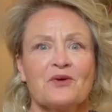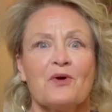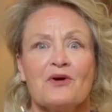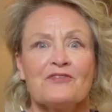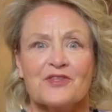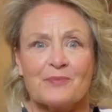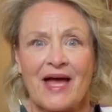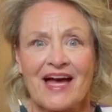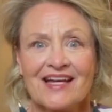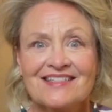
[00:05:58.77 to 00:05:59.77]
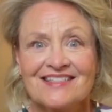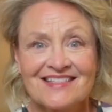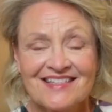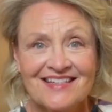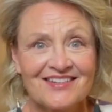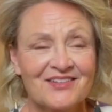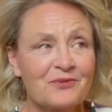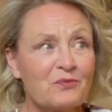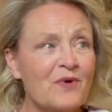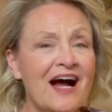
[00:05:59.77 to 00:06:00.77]
So over the past year,
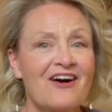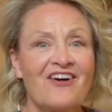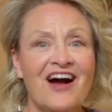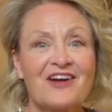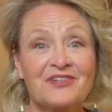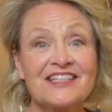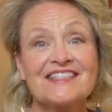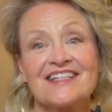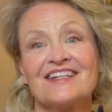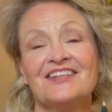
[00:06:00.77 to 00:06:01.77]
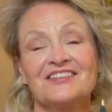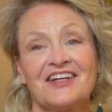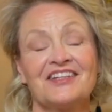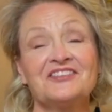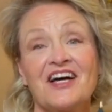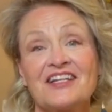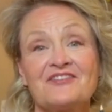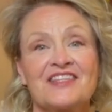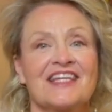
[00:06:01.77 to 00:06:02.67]
wow, I really did a lot of